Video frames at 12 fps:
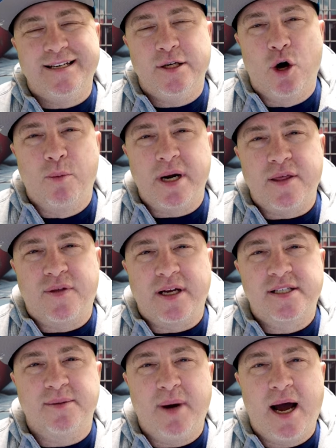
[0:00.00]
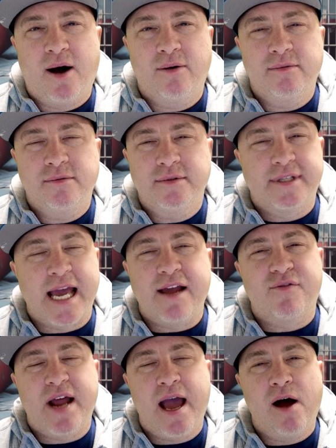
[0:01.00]
Nobody thinks about
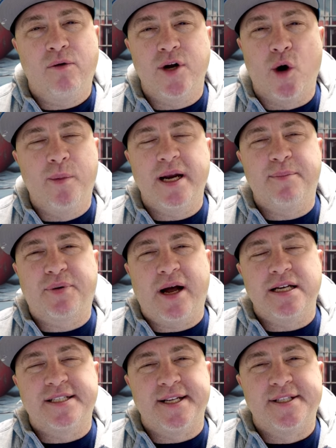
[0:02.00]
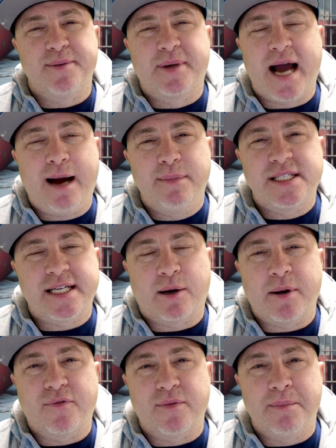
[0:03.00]
Dave now. Nobody probably sends him
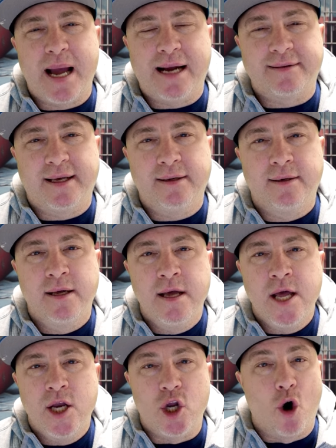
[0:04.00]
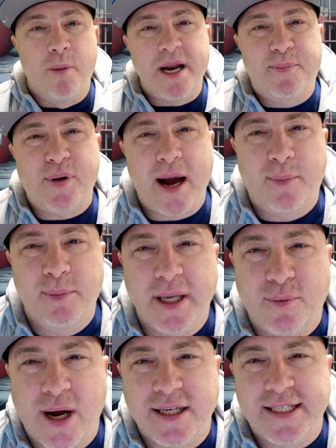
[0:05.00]
commissary from back then. Nobody probably
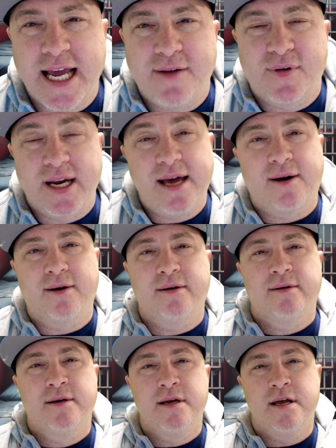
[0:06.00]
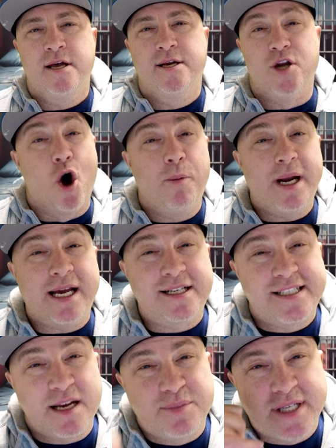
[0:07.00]
writes Dave a letter. Nobody
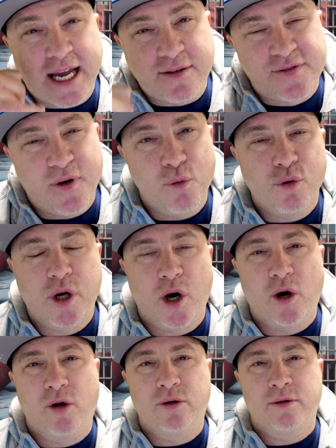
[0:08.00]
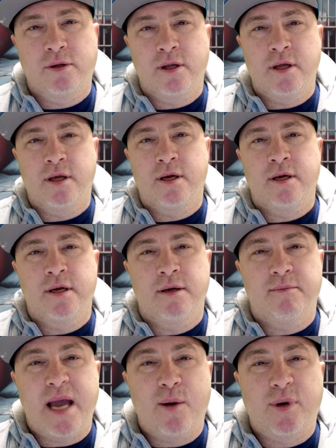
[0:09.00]
accepts Dave's phone call.
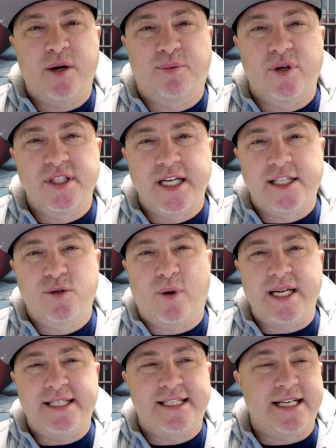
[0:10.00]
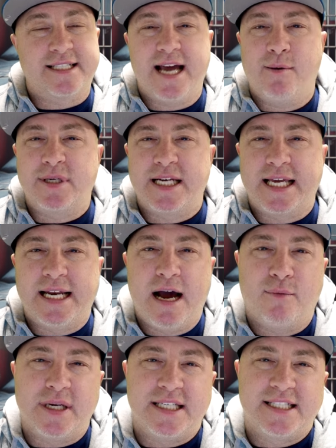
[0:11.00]
Man went to prison at 26. Now he's going to get
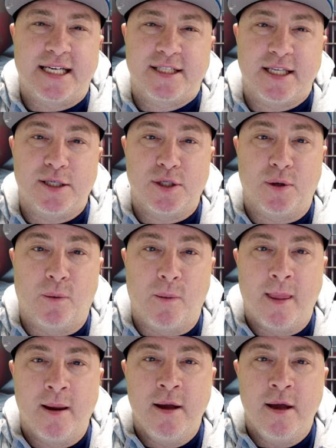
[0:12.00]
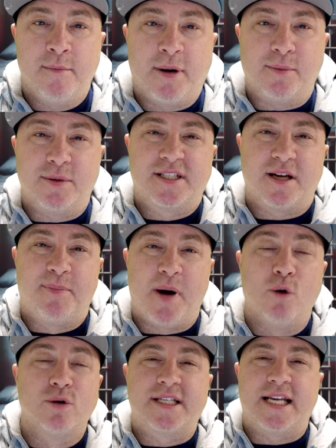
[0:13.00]
out when he's 62. But he was
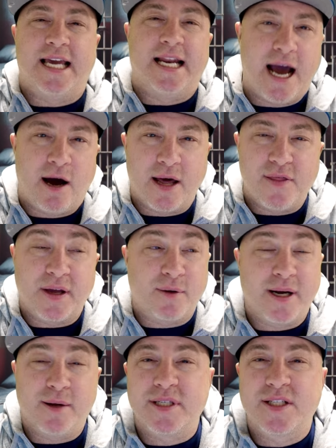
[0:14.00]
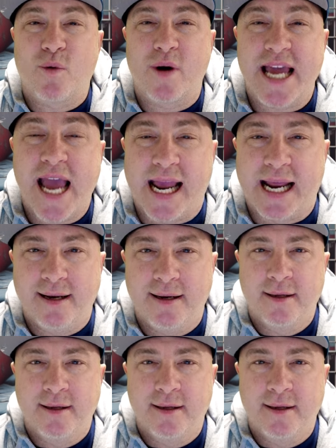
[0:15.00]
supposed to get out, I think, when he was 28.